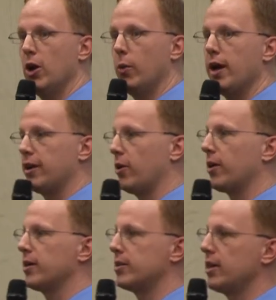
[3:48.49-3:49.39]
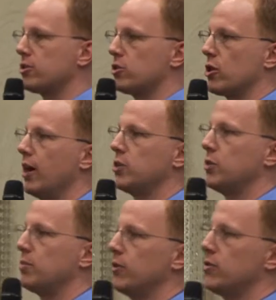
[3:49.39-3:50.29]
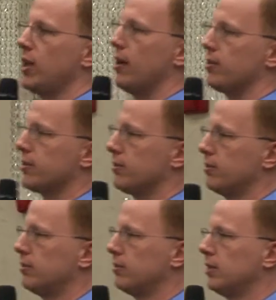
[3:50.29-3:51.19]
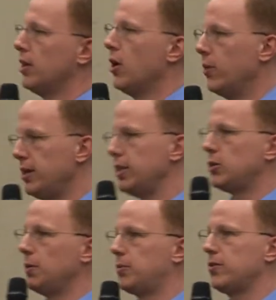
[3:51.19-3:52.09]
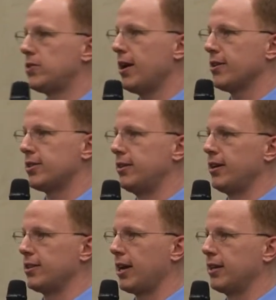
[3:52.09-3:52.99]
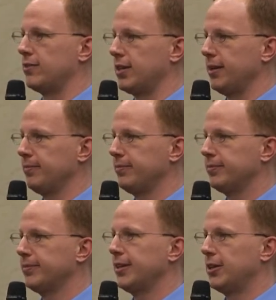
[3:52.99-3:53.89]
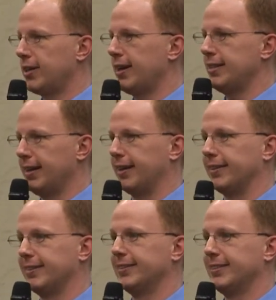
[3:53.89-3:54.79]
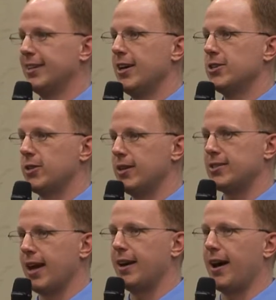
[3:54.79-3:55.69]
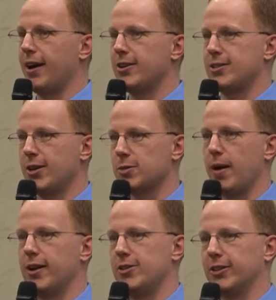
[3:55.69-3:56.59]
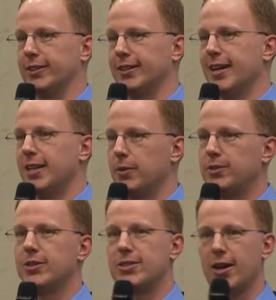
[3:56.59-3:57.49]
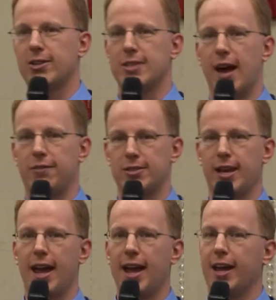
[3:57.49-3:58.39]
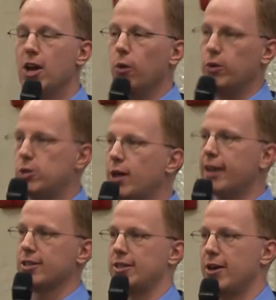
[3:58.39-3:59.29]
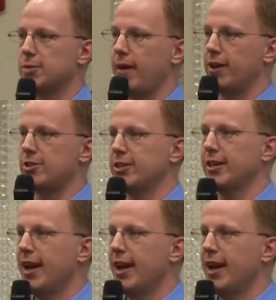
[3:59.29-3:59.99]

We had an organization trying to improve sales. We need to improve sales, said the executive team. Good idea. So they decided to hire a sales manager. They went to the sales staff and said, hey, would you like a sales manager?